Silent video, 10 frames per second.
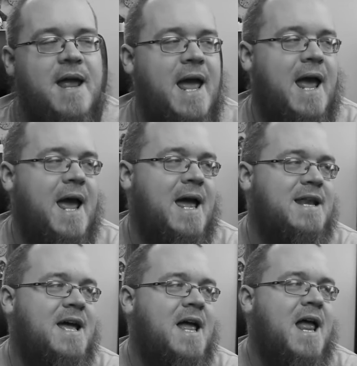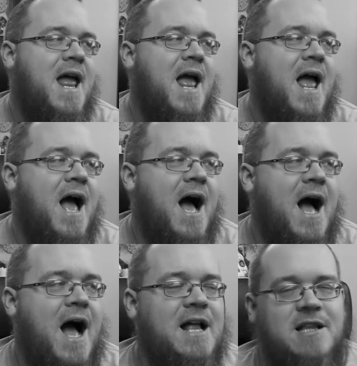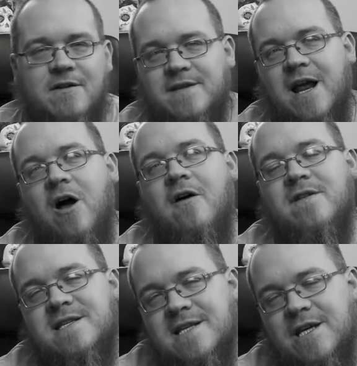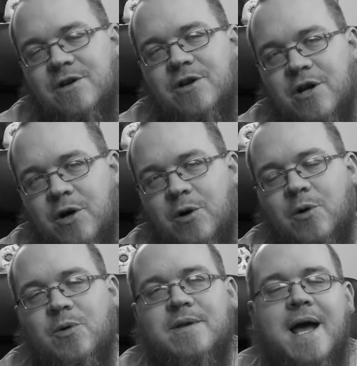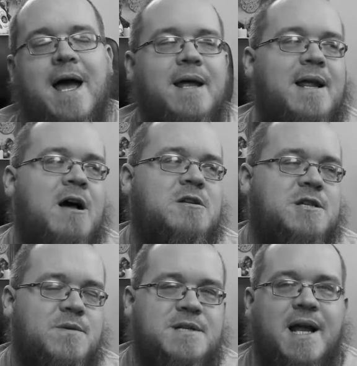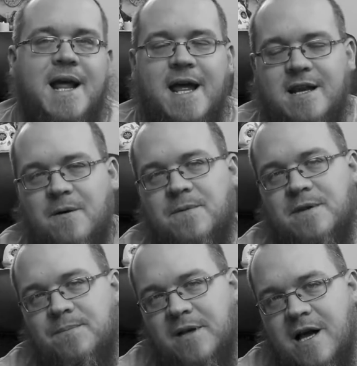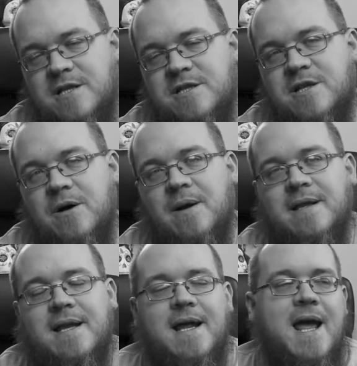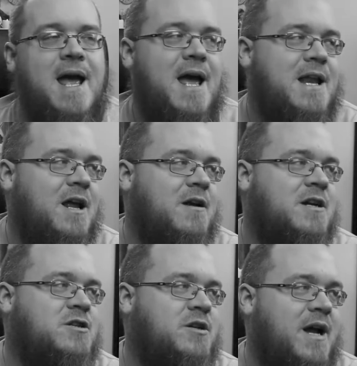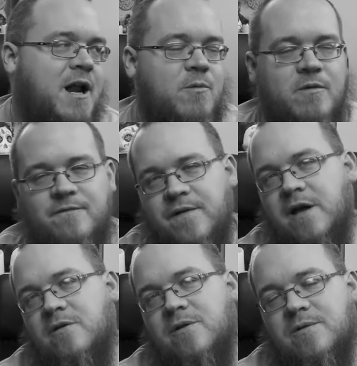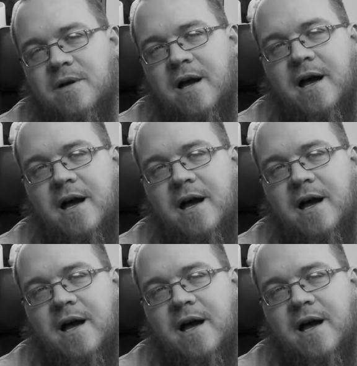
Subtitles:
And I loved it. Obviously, you knew that Elsa was going to end up with the Bloodstone at the end, because you got to reveal